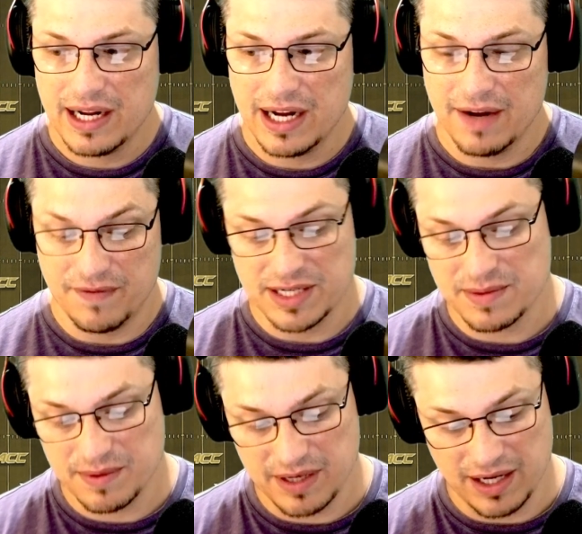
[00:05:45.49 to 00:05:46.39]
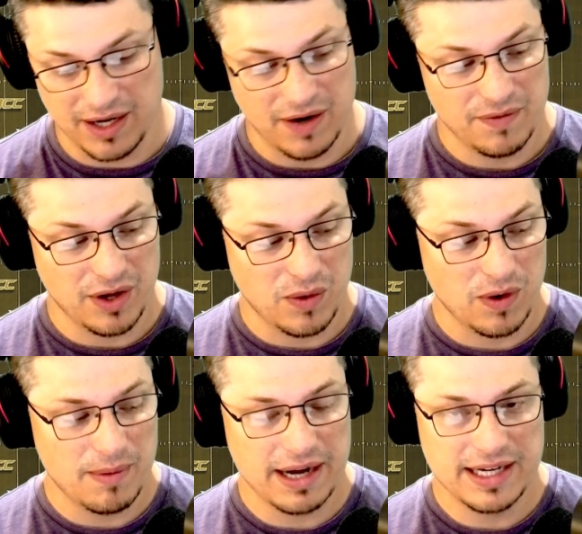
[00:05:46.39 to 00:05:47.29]
if it's, you know, the
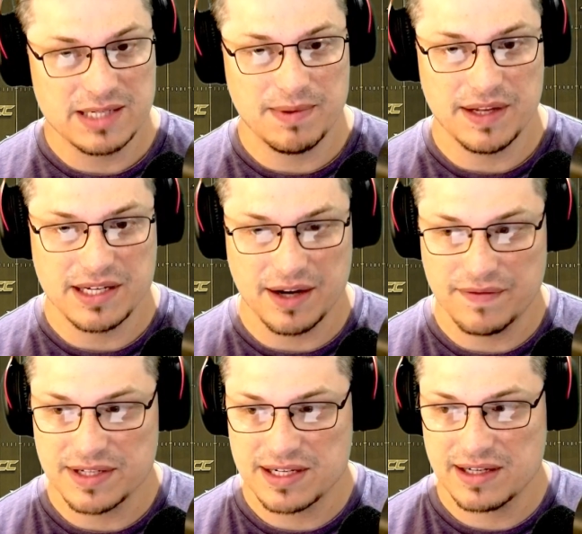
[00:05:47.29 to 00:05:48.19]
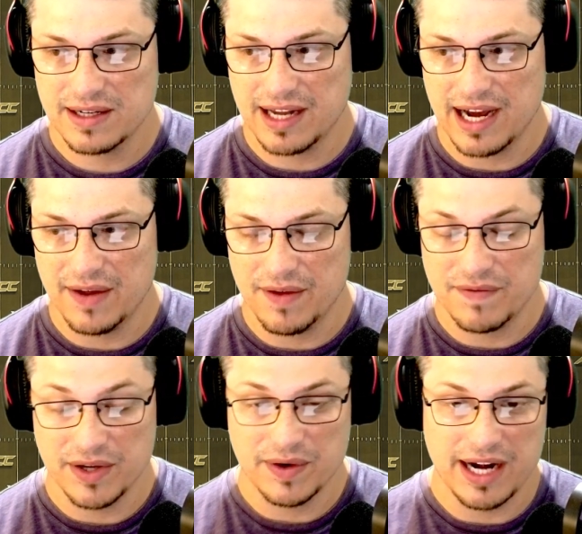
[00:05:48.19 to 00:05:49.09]
quarterback needs to be the toughest guy on the
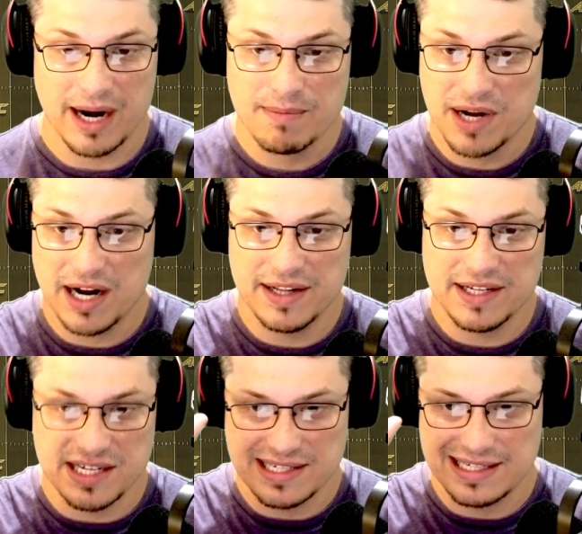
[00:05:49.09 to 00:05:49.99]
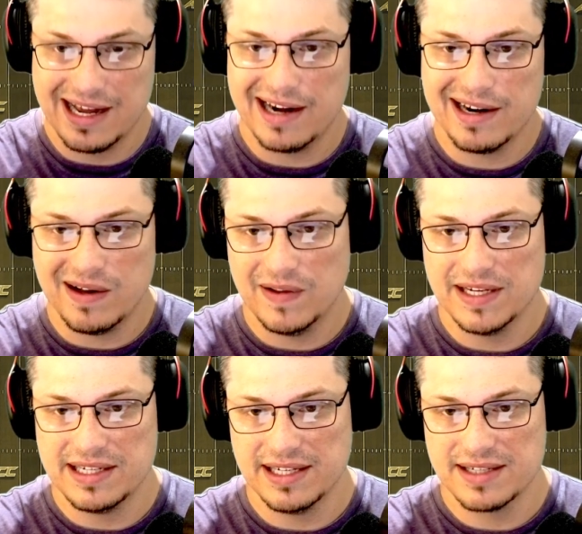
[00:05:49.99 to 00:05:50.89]
field, and I'm not, this is not at all a
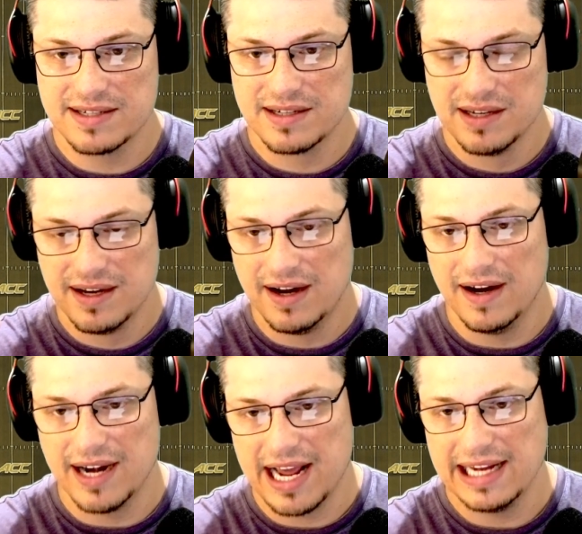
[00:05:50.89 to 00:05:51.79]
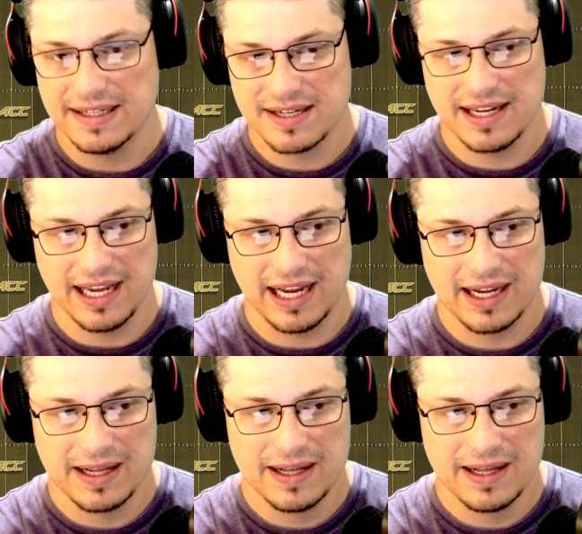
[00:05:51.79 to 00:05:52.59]
diss on Haynes King.